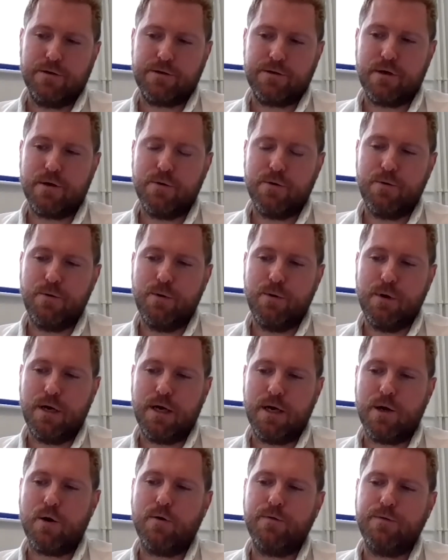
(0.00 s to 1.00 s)
So
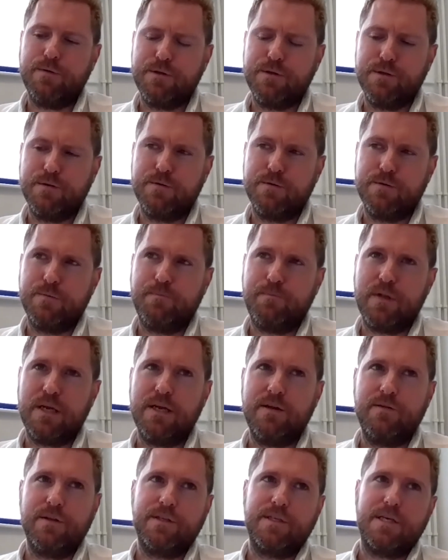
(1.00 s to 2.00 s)
often
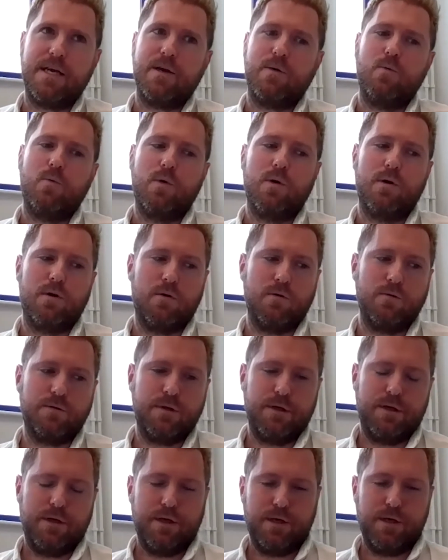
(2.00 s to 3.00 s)
in the tech
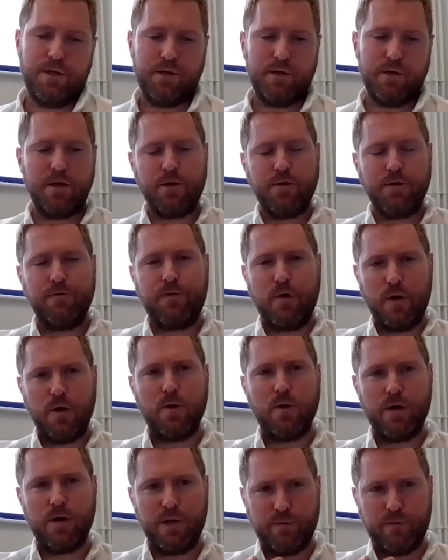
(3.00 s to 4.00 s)
world, you
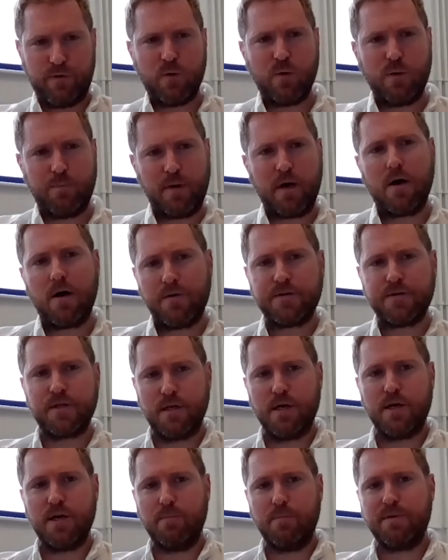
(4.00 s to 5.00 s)
follow a path
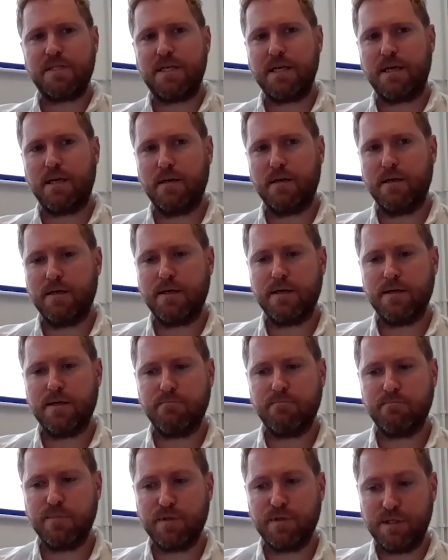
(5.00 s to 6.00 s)
to learn a
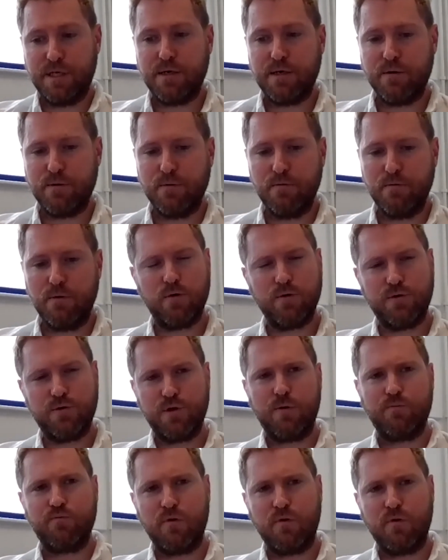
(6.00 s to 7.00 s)
particular skill or
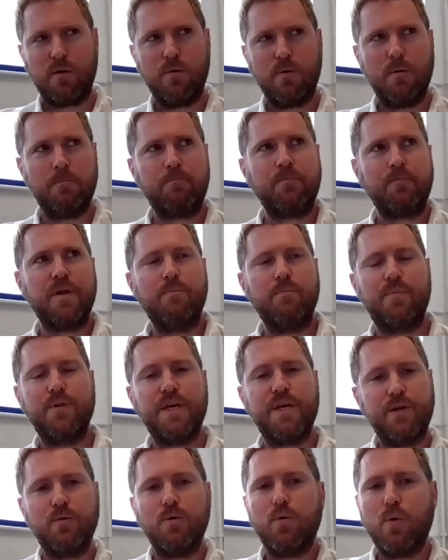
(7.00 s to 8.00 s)
job role, but
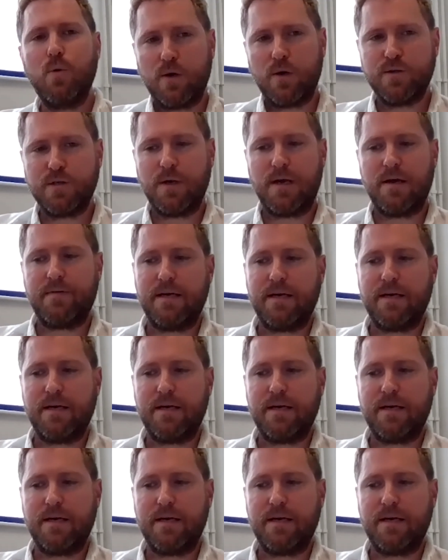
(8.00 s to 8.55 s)
then you'll also